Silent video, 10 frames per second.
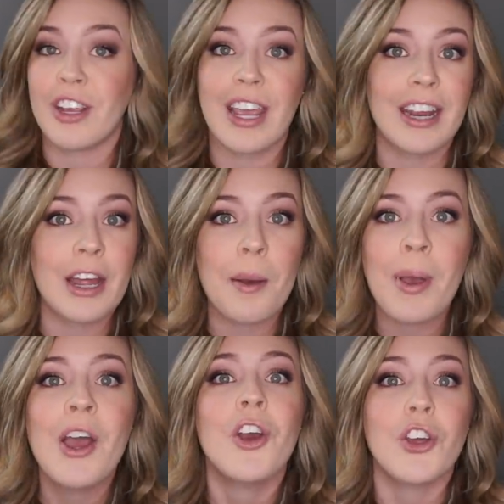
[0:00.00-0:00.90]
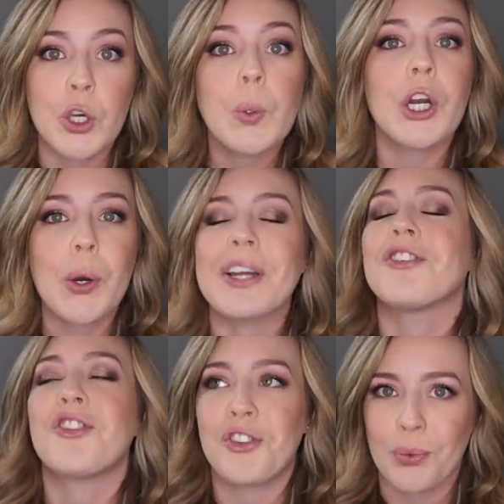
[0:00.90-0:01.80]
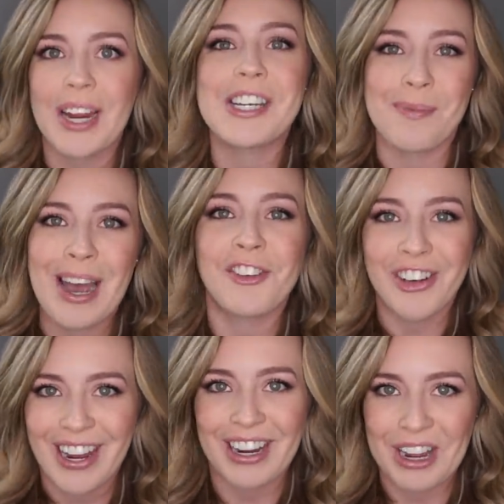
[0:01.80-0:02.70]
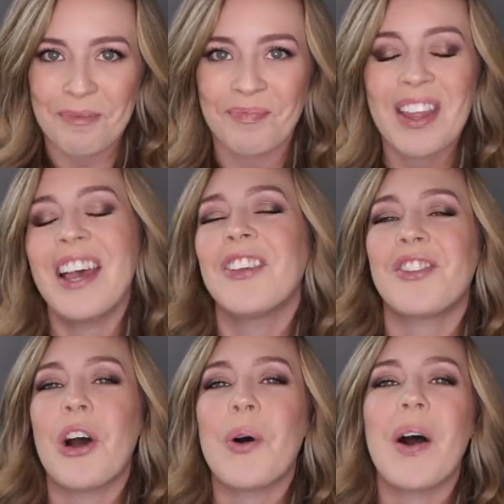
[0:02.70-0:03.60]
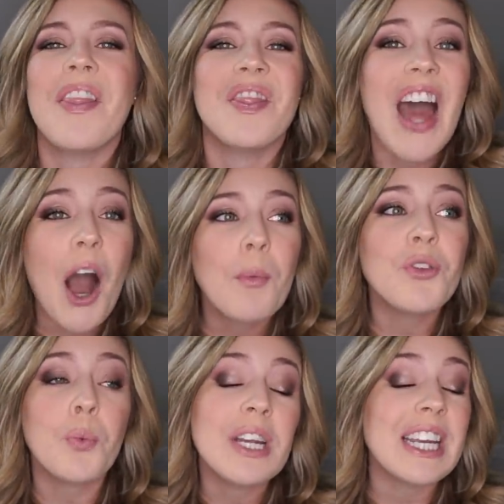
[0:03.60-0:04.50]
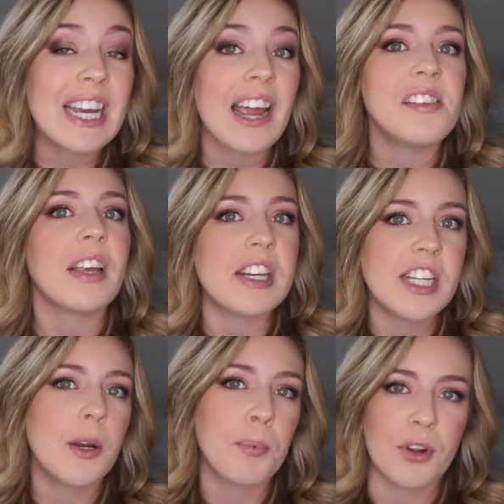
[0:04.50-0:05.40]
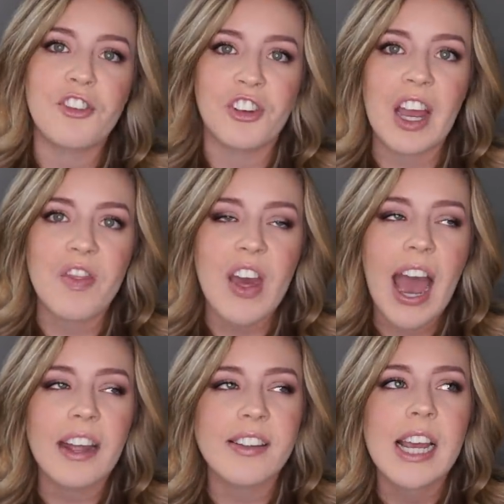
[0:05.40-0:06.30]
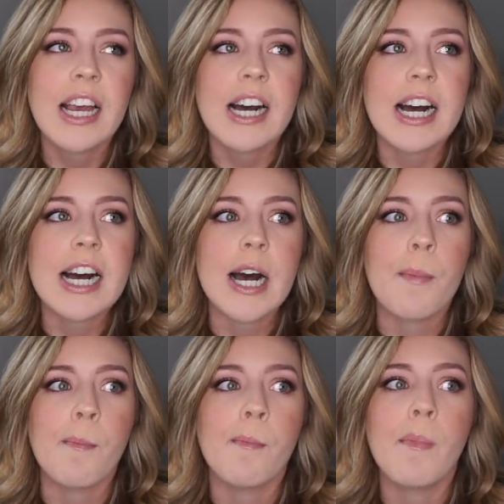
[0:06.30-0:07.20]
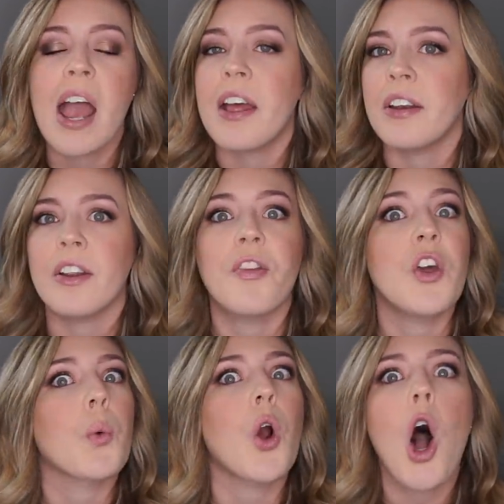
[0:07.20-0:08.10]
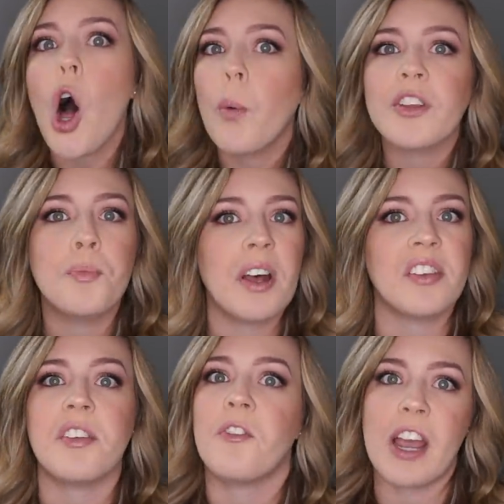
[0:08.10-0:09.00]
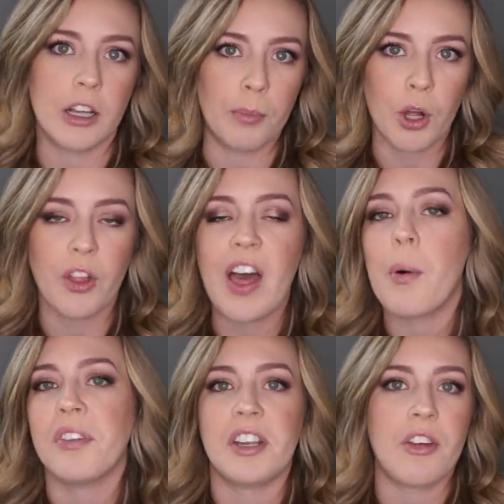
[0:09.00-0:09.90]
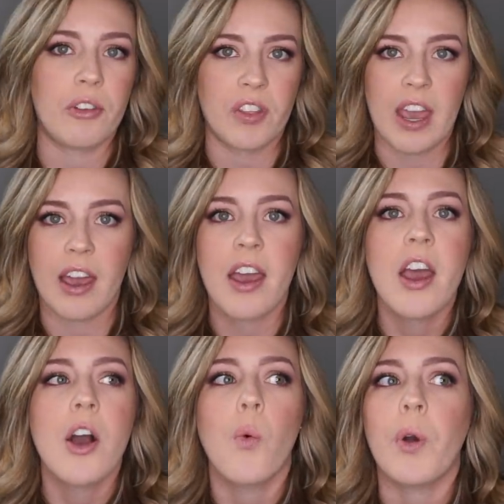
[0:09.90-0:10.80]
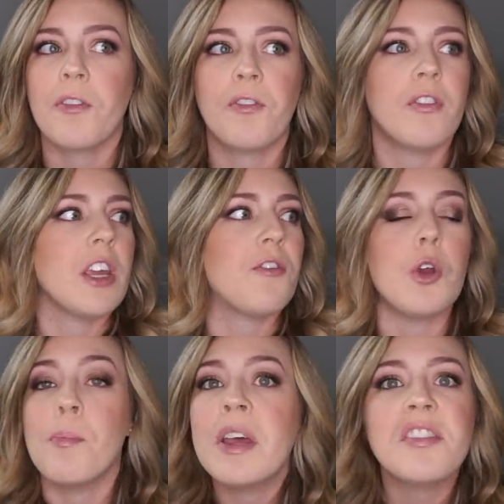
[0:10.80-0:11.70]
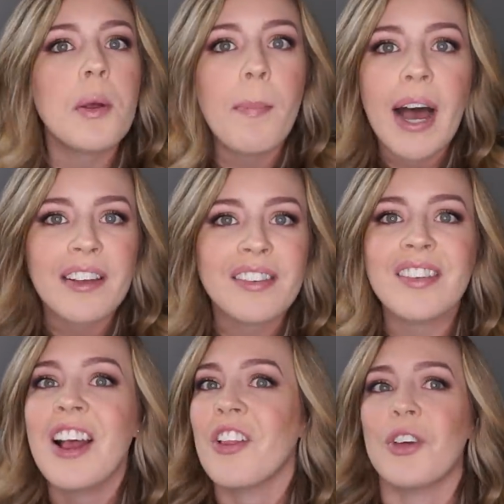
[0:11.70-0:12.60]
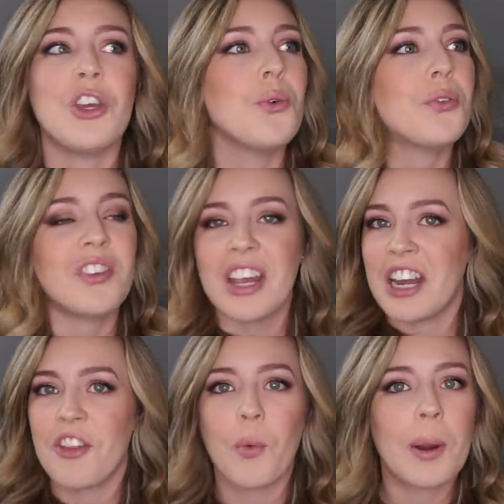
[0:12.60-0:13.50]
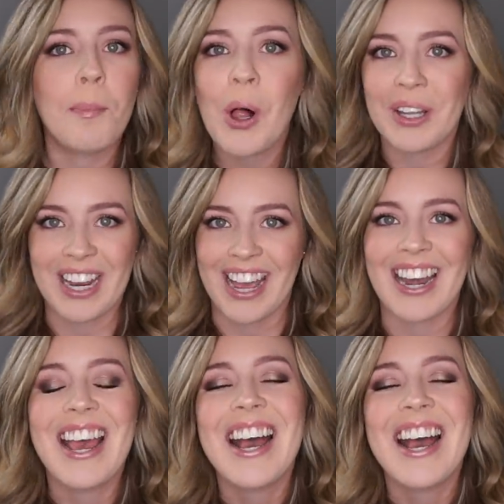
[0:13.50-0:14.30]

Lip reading: Kingdom, you are going straight to Magic Kingdom. So that was really nice. I did appreciate that. And there were always buses available. That was another thing. If you missed a bus, you see another one pulling in,